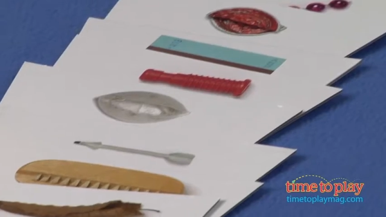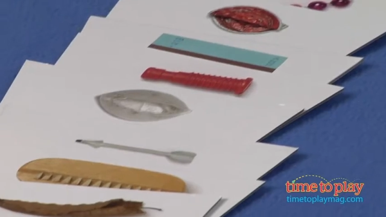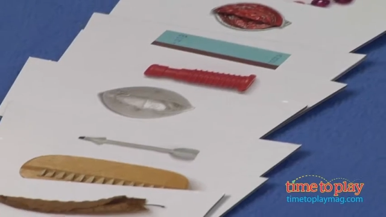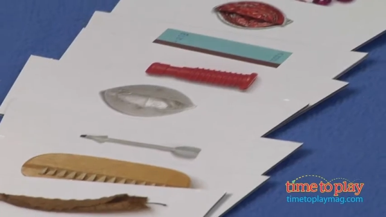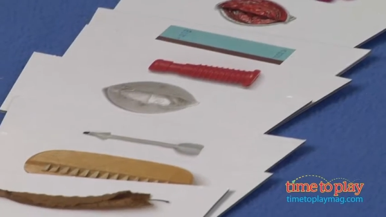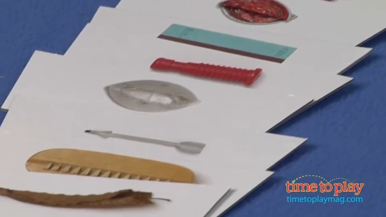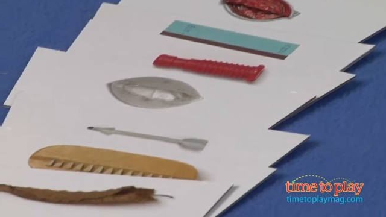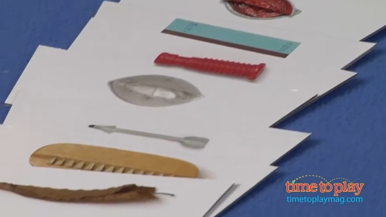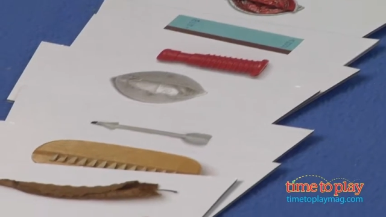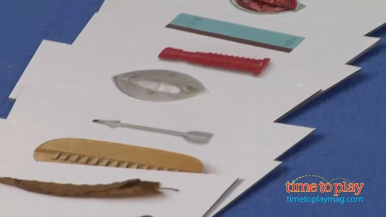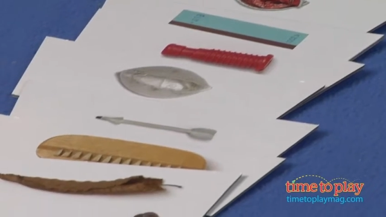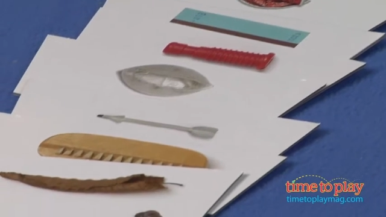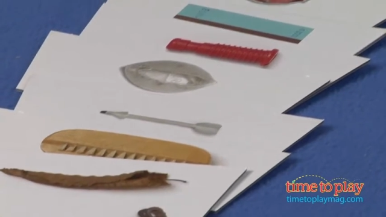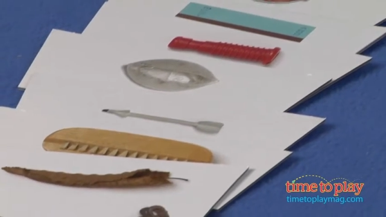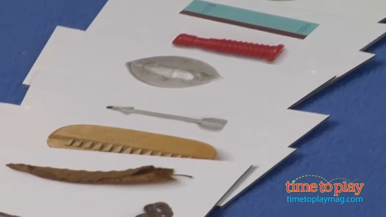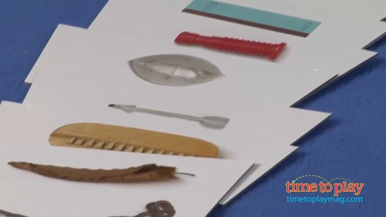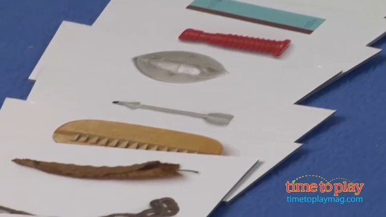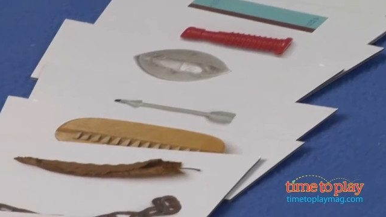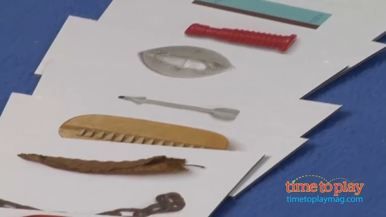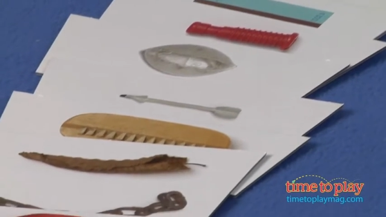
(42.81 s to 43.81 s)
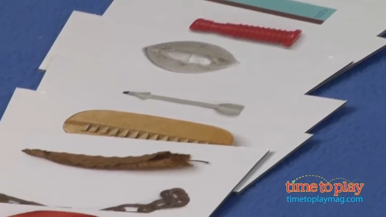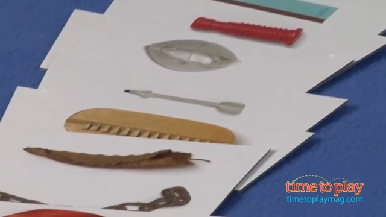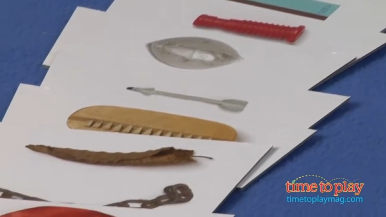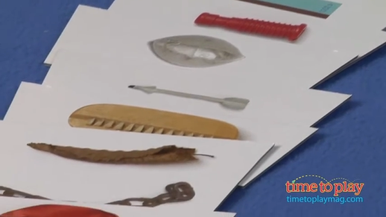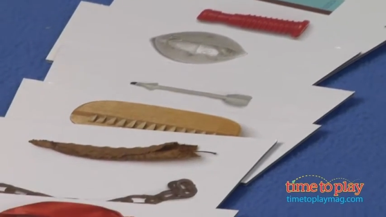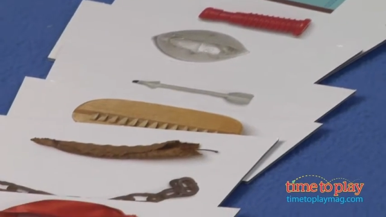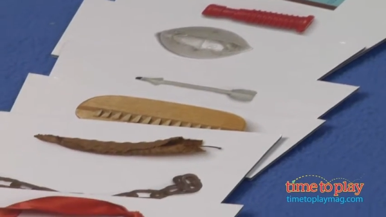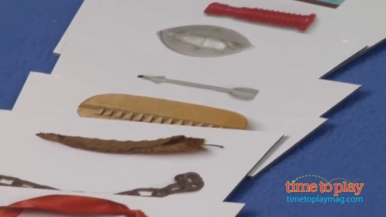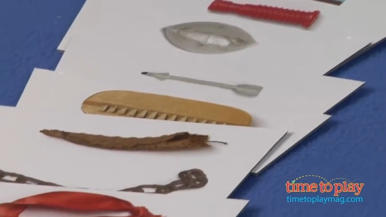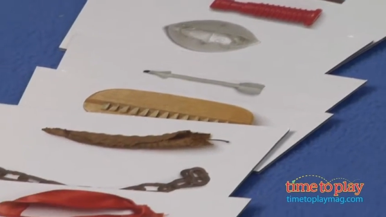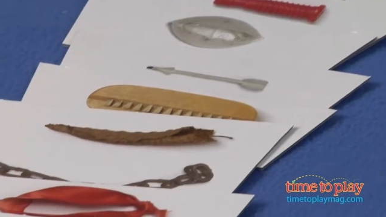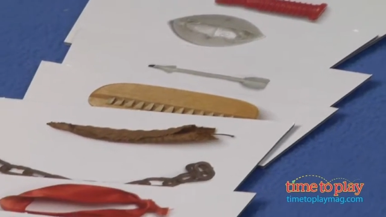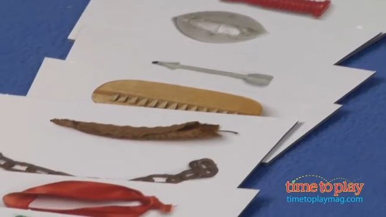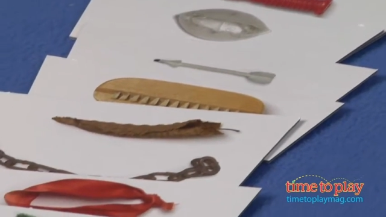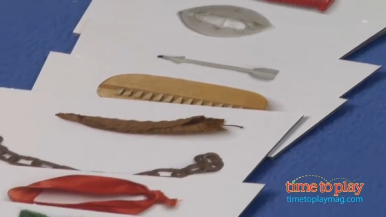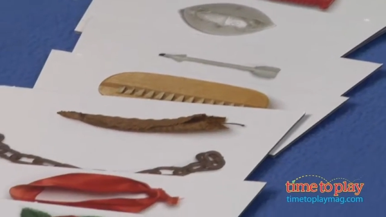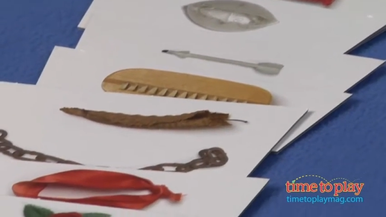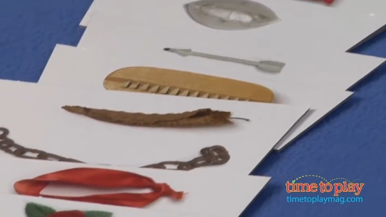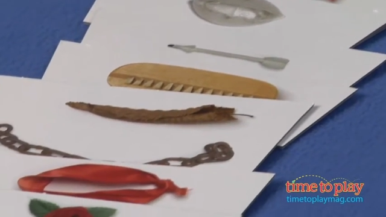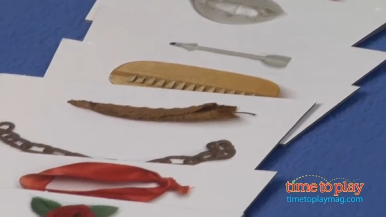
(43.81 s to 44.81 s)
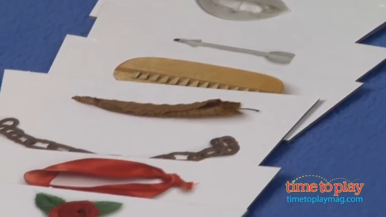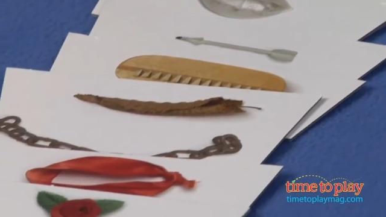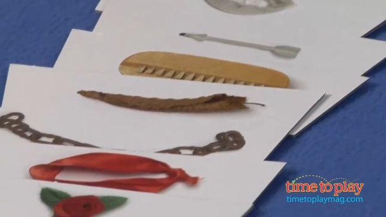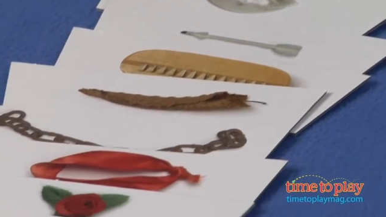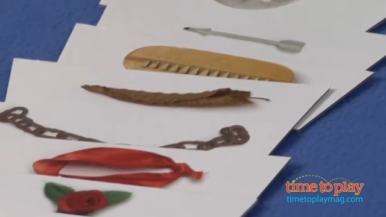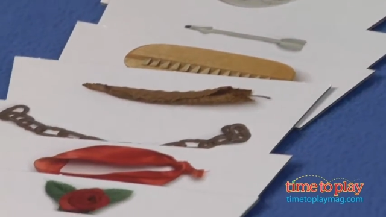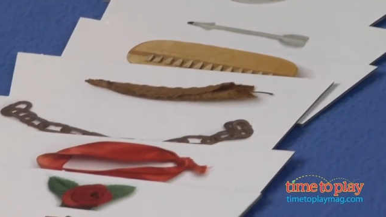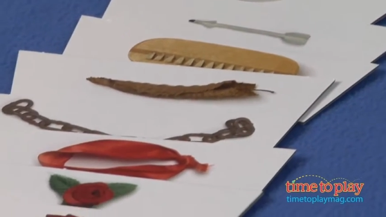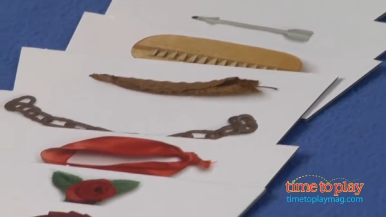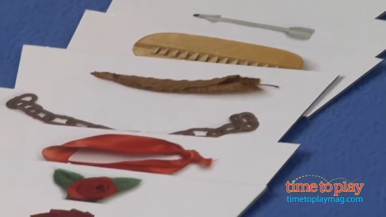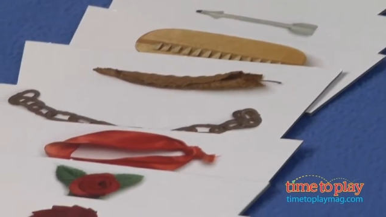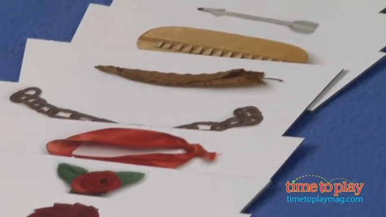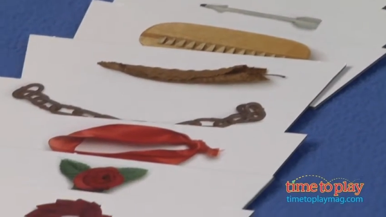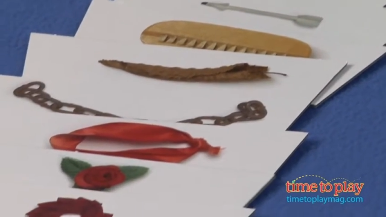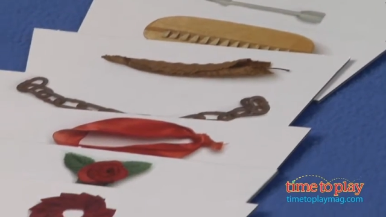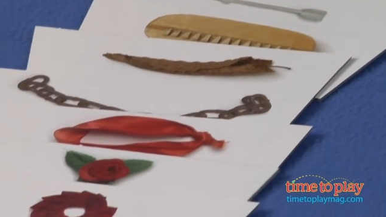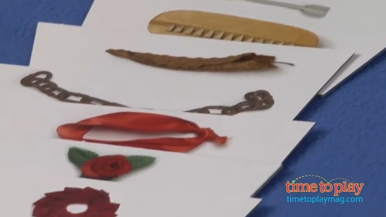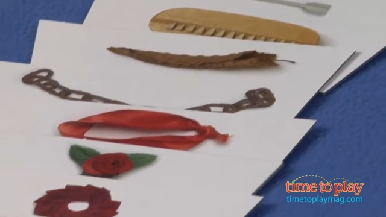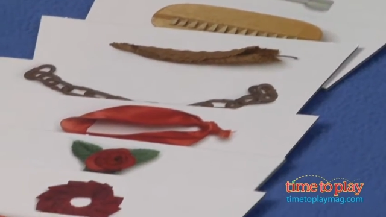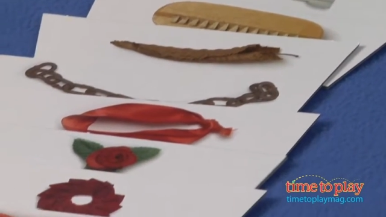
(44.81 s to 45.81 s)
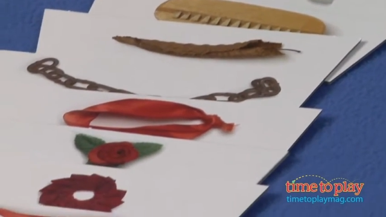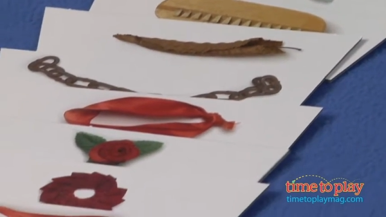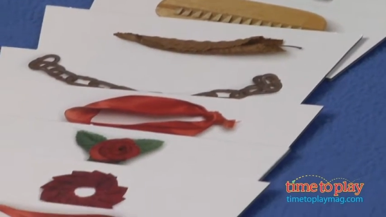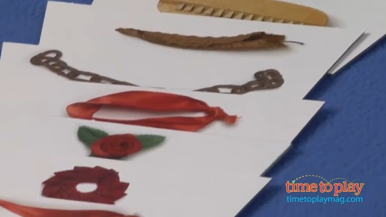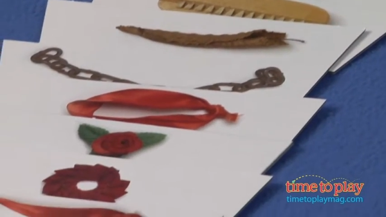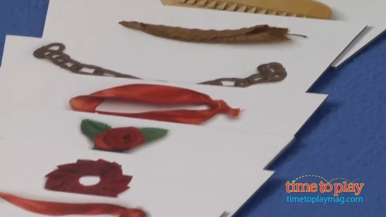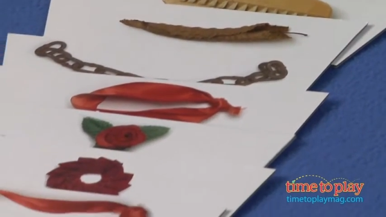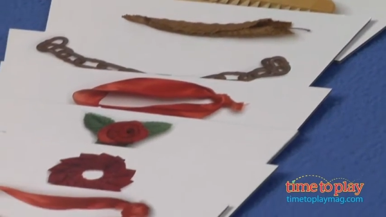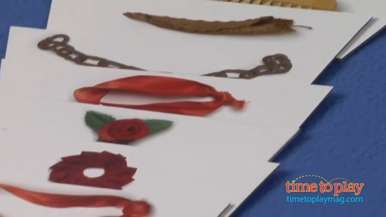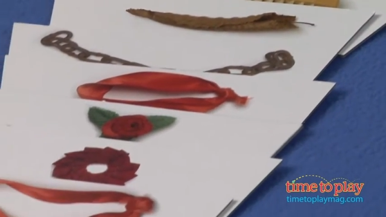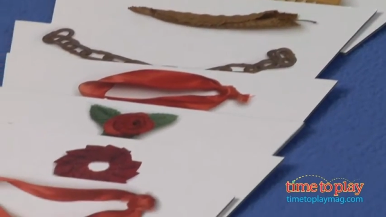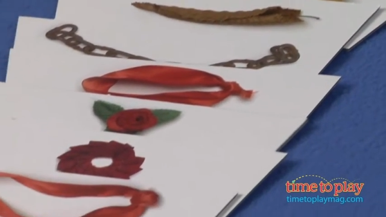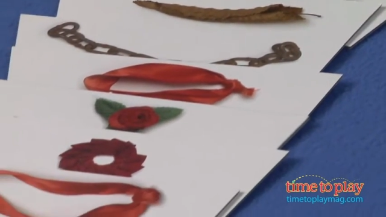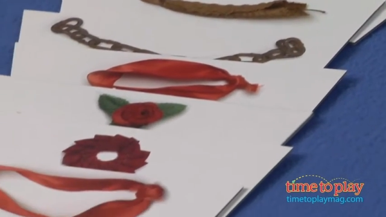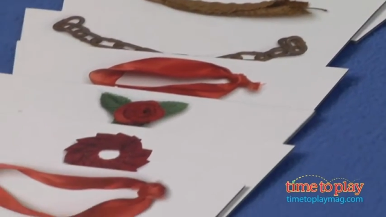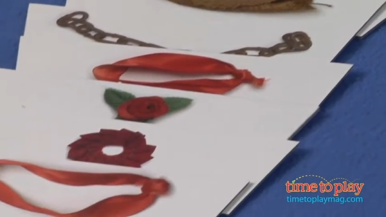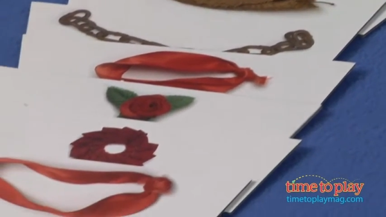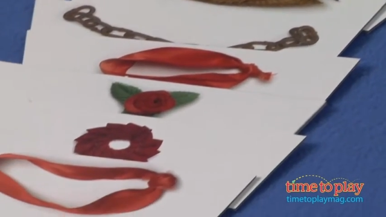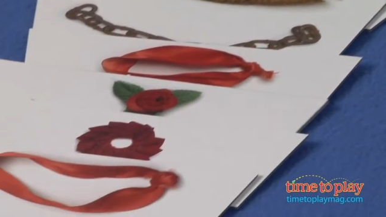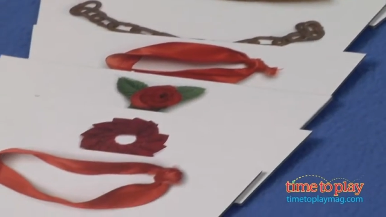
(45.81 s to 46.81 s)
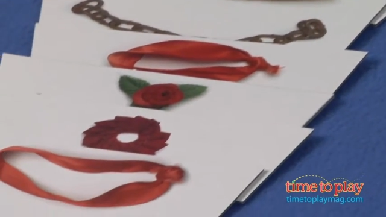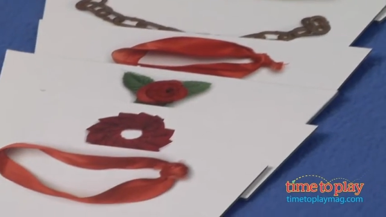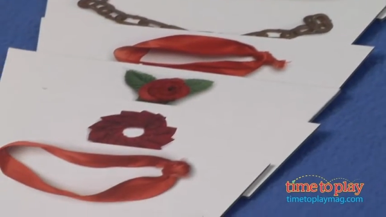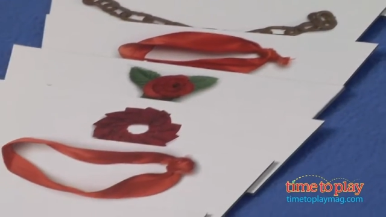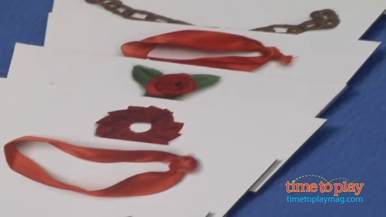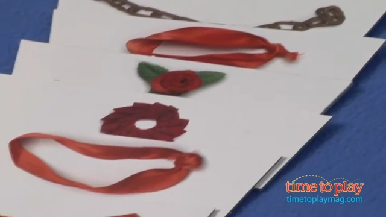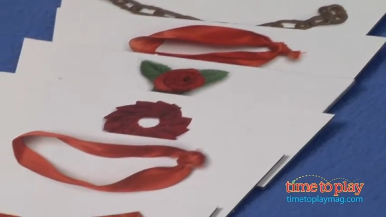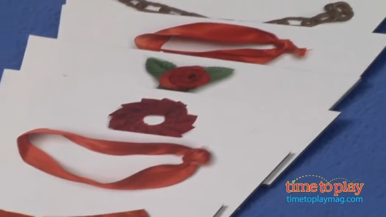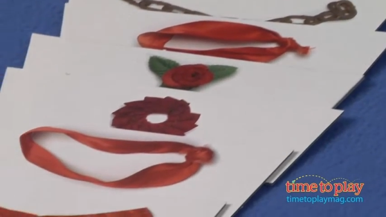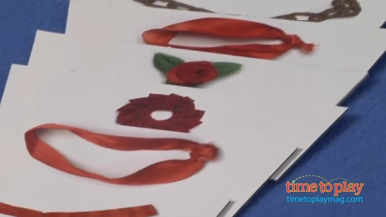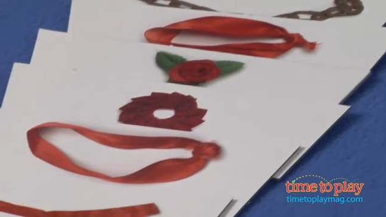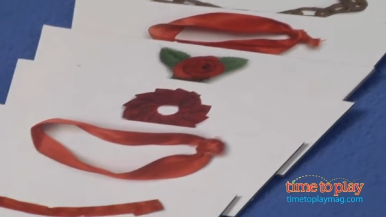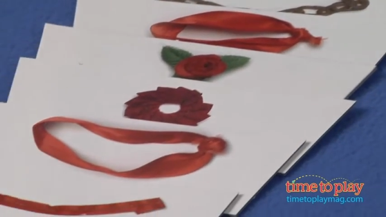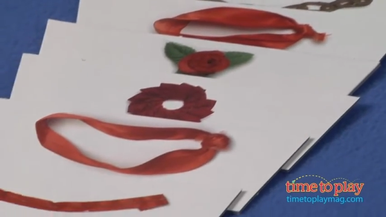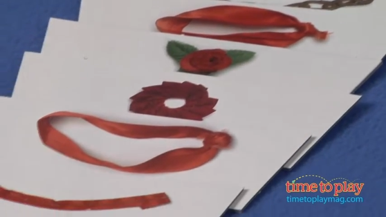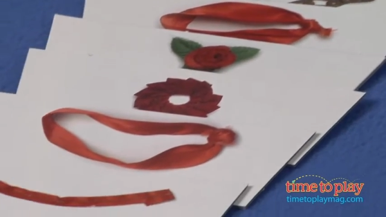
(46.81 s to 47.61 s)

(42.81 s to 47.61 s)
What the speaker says: Nobody's mouth can be seen.